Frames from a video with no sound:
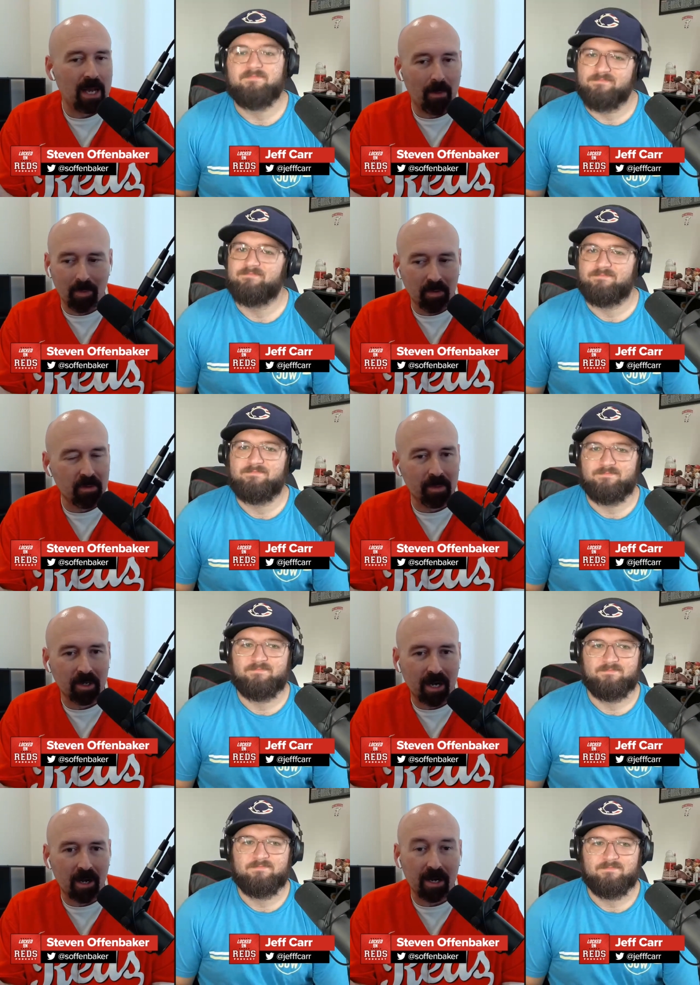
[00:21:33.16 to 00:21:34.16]
Speaker 1: happened with
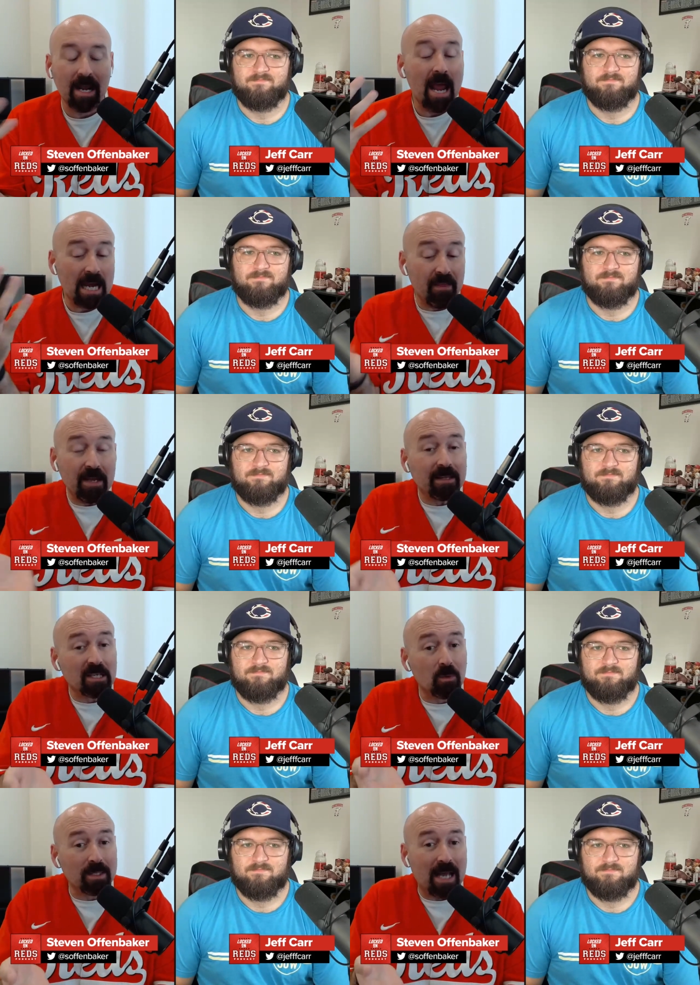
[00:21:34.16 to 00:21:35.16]
Amir Garrett. And I think
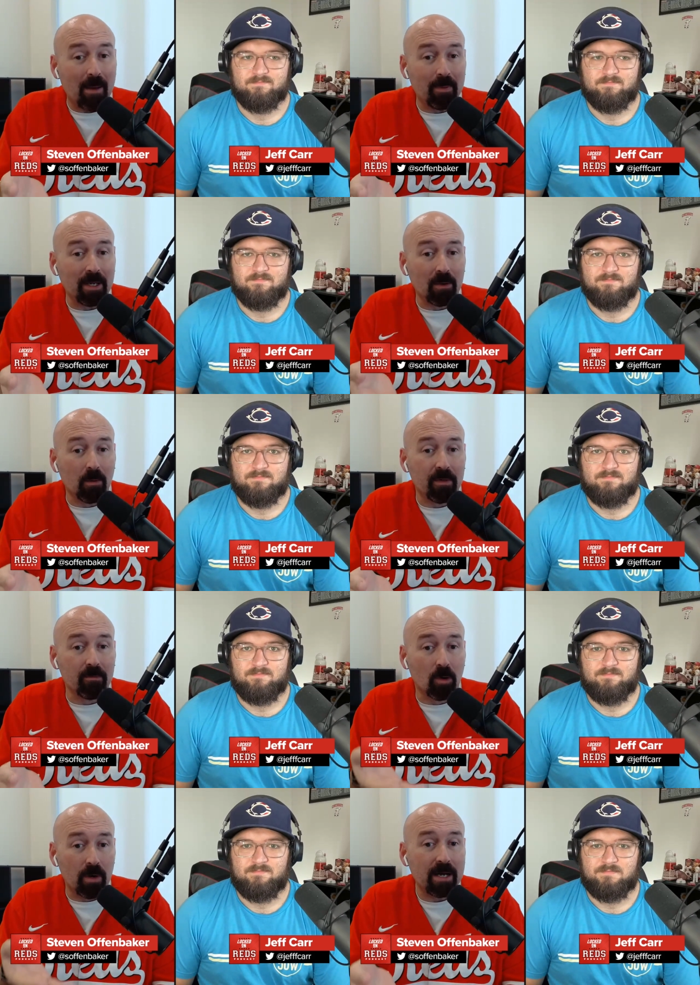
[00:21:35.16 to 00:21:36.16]
that's what's happening with
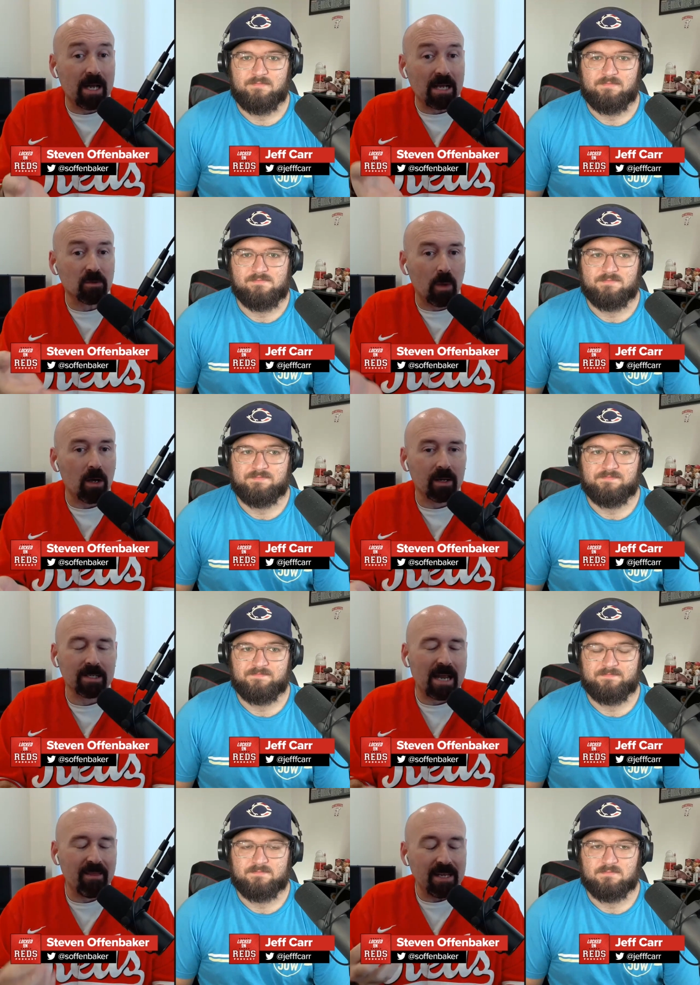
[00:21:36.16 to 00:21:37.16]
Loretta as well,
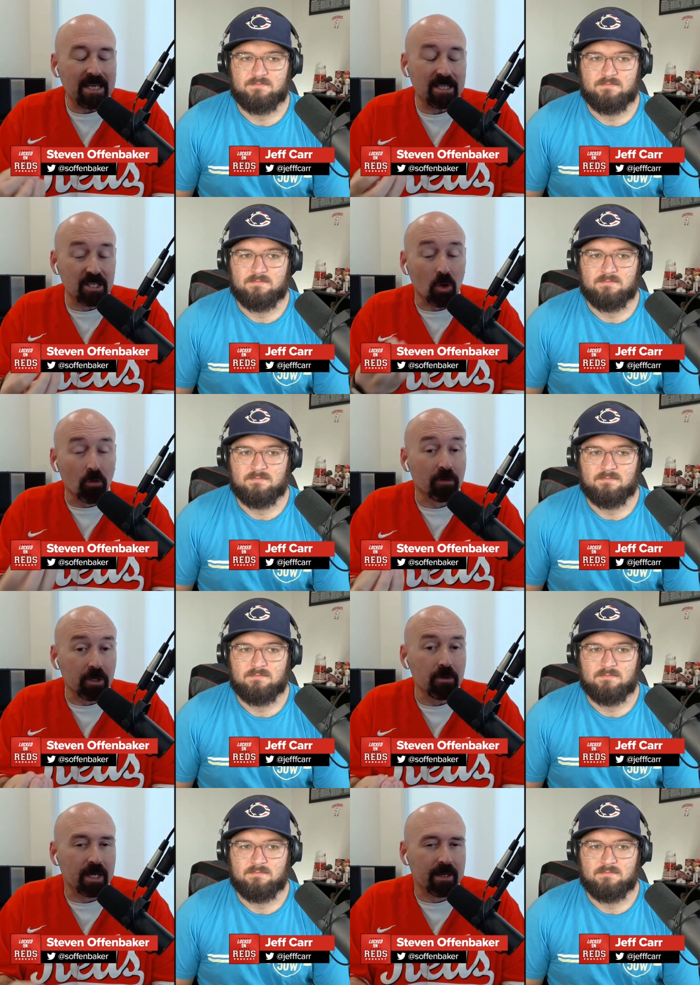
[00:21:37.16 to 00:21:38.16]
because I think he's just
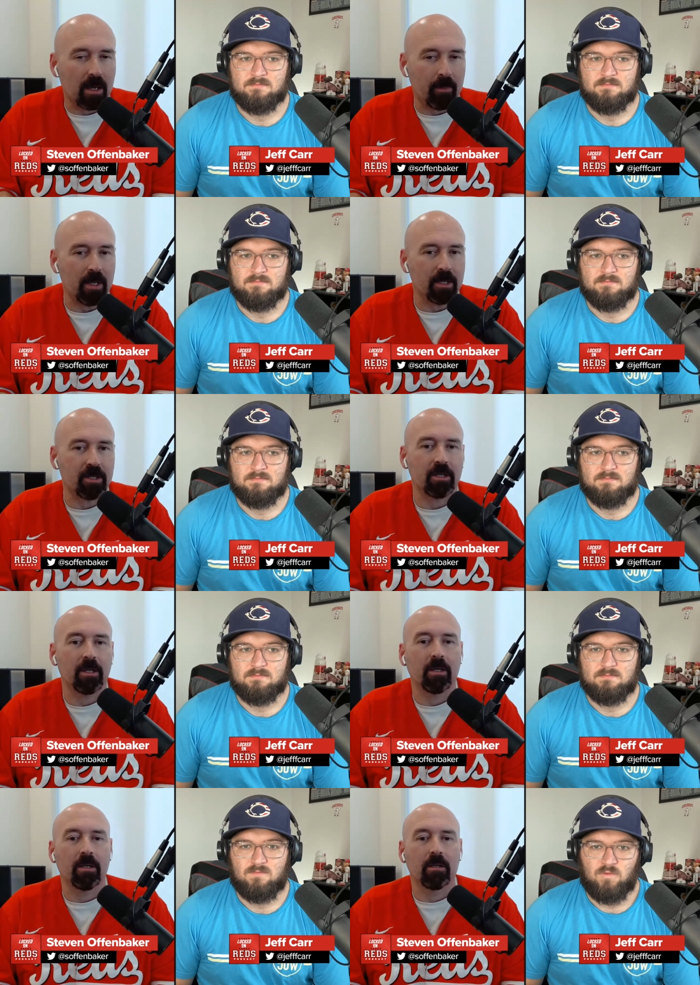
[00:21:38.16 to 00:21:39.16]
overusing that pitch.
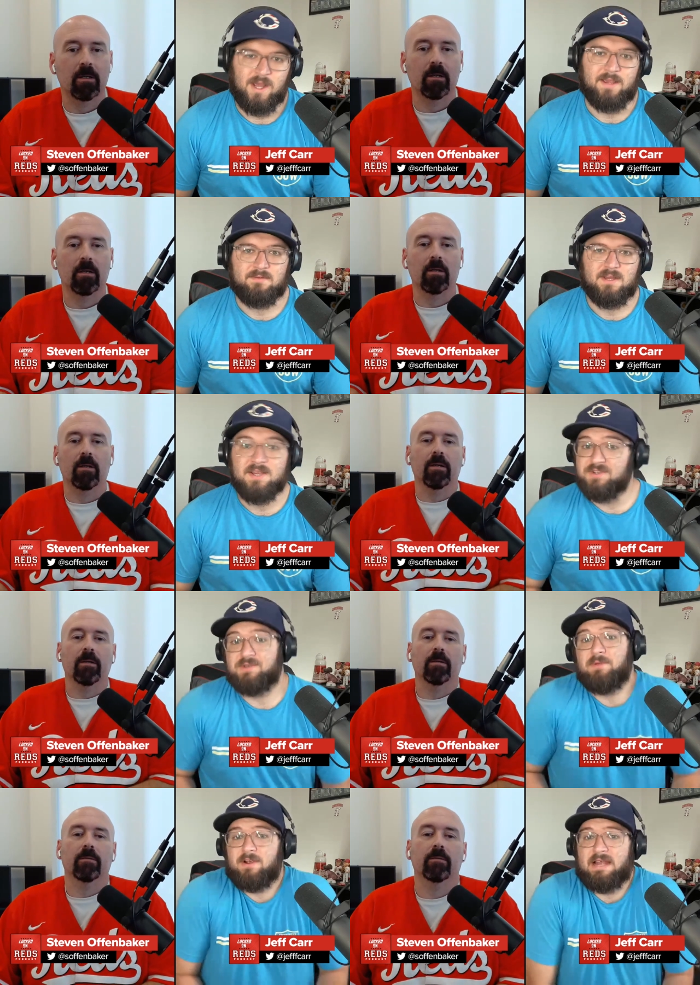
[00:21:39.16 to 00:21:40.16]
Speaker 2: Right. He's
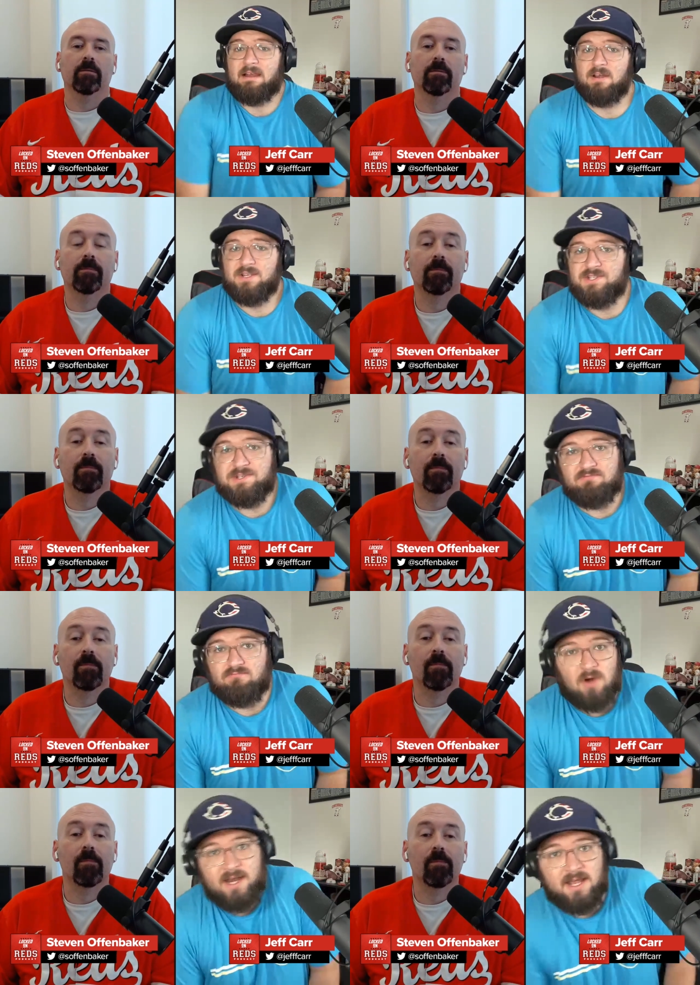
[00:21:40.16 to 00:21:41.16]
Amir Garrett. He's just
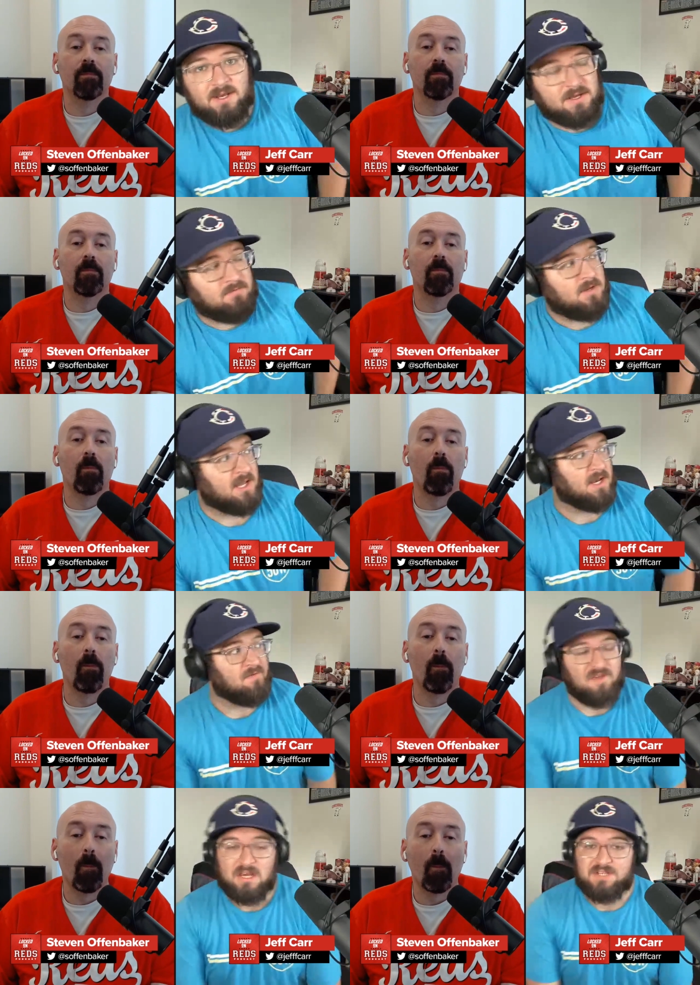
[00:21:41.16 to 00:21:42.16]
right-handed. And
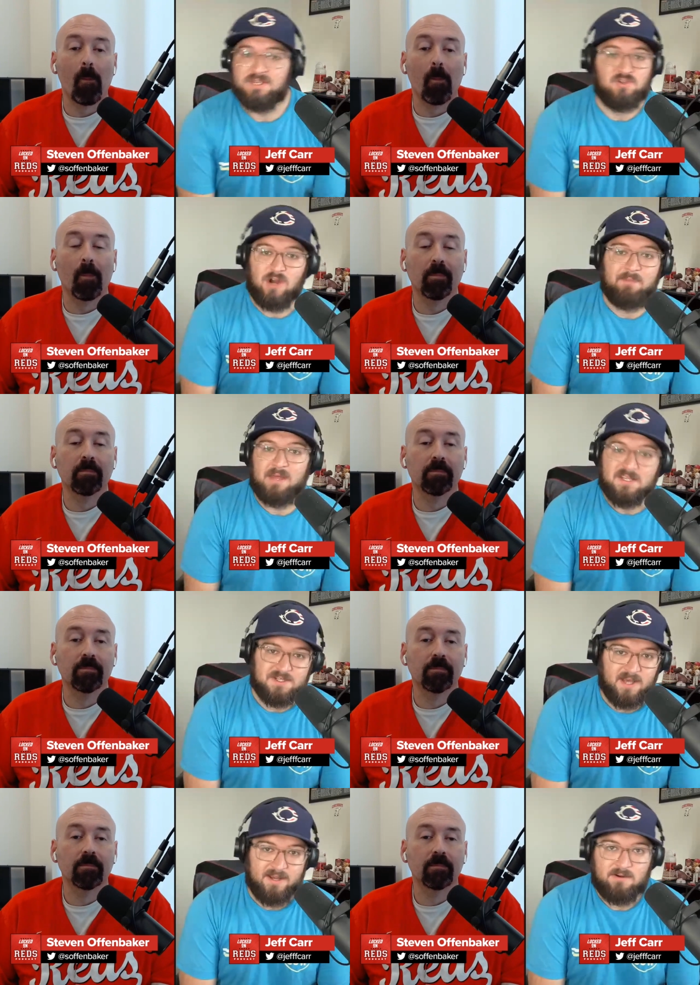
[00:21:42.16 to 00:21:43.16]
if he doesn't drop that
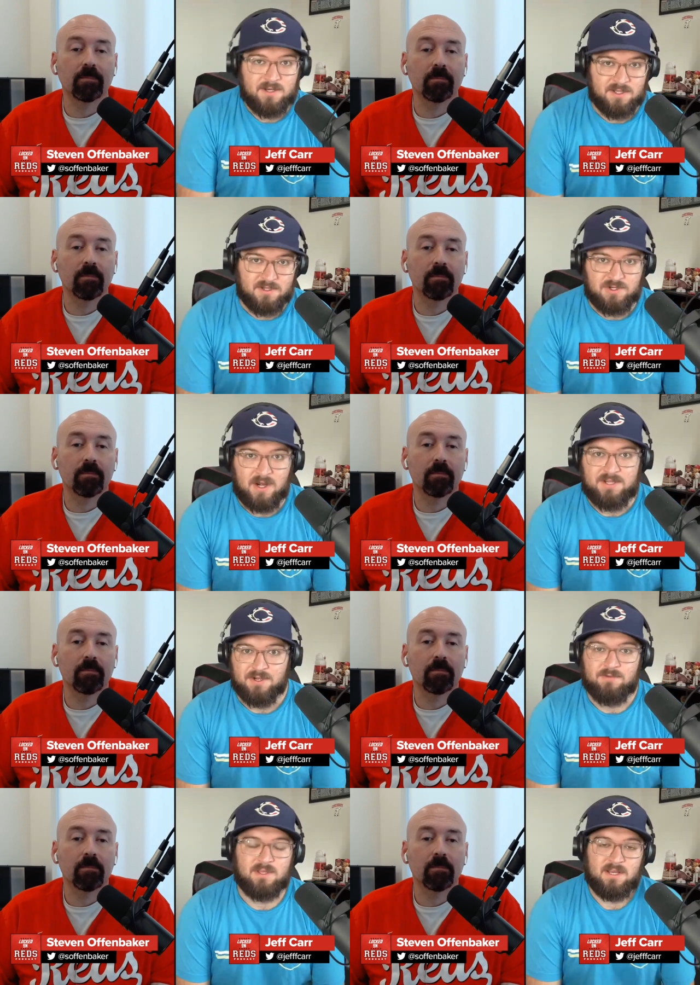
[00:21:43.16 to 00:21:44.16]
slider into the strike
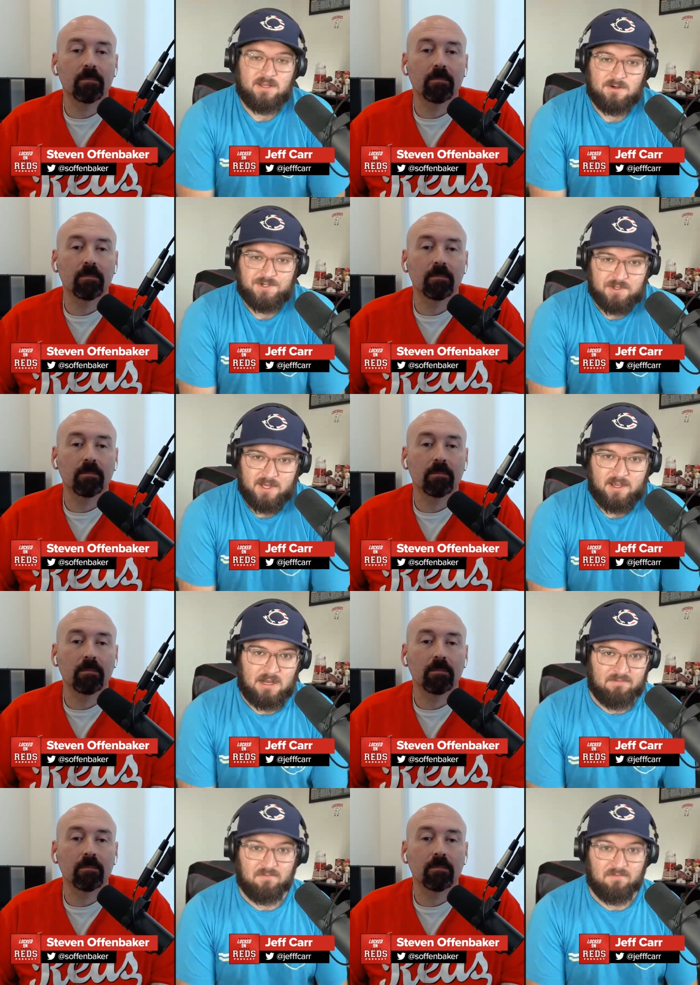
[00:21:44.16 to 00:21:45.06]
zone, then hitters will lay off